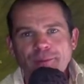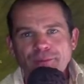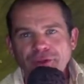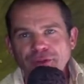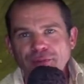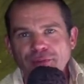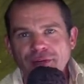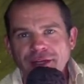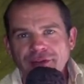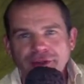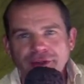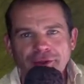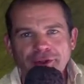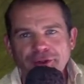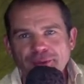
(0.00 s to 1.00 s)
disc brakes.
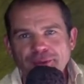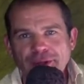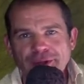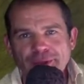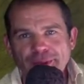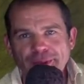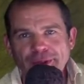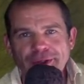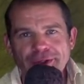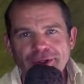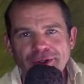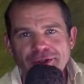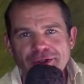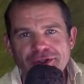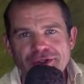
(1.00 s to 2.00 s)
Oh, disc brakes are better. You know,
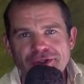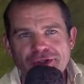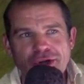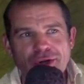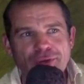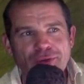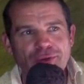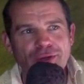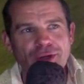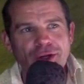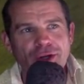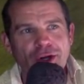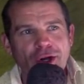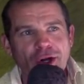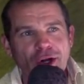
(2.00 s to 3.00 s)
you, you save.
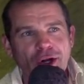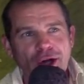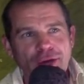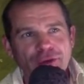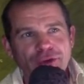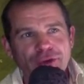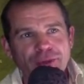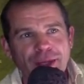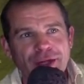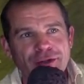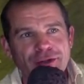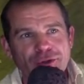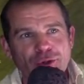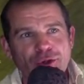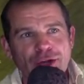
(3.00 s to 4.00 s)
I don't have to spend
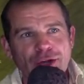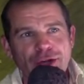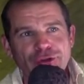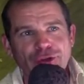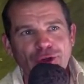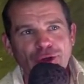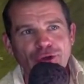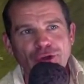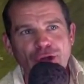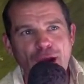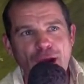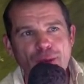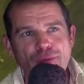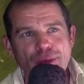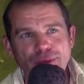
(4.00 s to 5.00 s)
two thousand dollars on
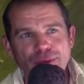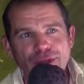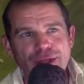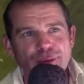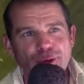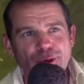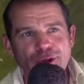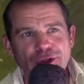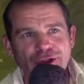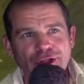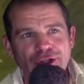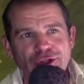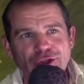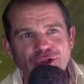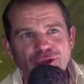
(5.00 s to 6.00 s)
carbon rims anymore because I
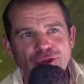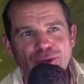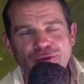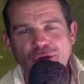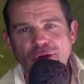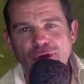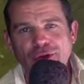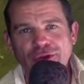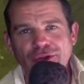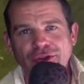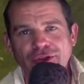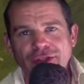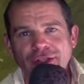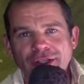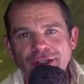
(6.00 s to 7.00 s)
can just use my rotors.
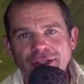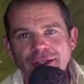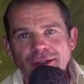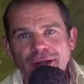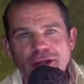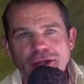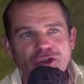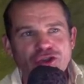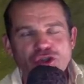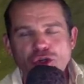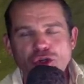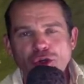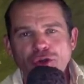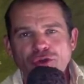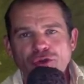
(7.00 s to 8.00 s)
I can just
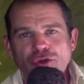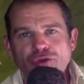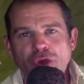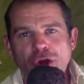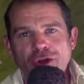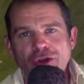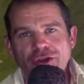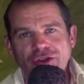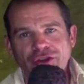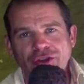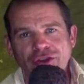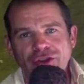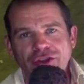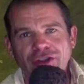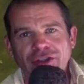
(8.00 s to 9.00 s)
chew through rotors,
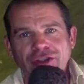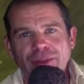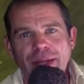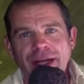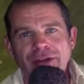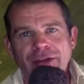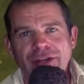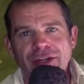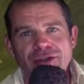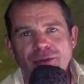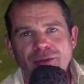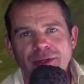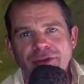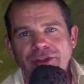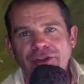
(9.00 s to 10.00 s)
sixty pounds each or
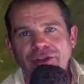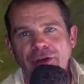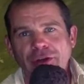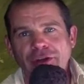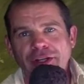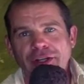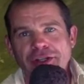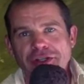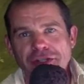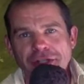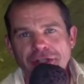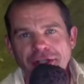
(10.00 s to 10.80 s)
whatever, sixty dollars each.